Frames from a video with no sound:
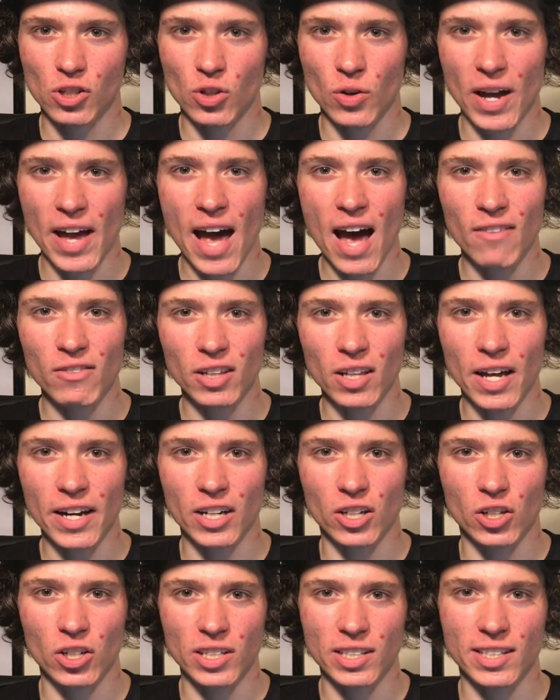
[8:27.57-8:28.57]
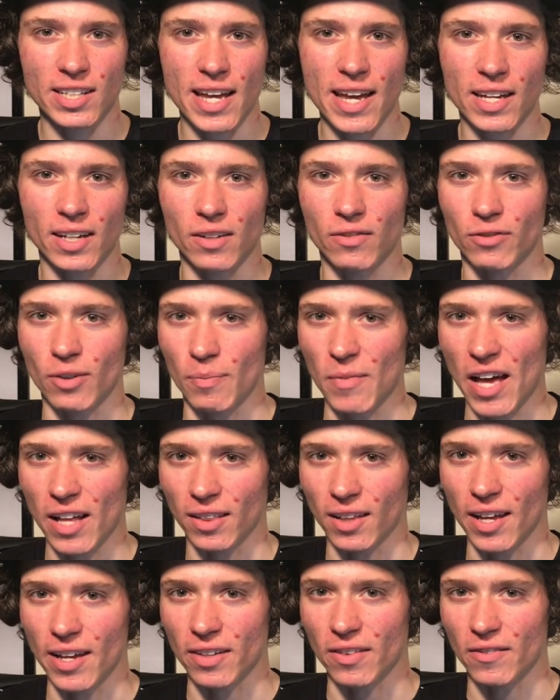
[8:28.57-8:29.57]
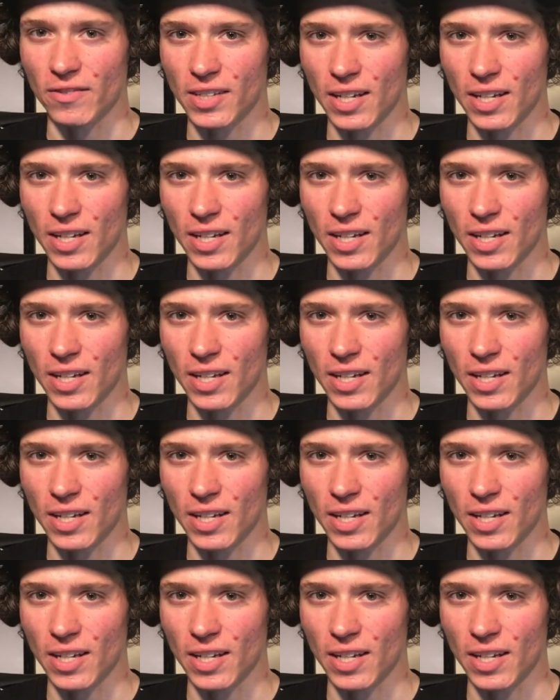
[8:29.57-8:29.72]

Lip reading: so I have a lot of good data from that length of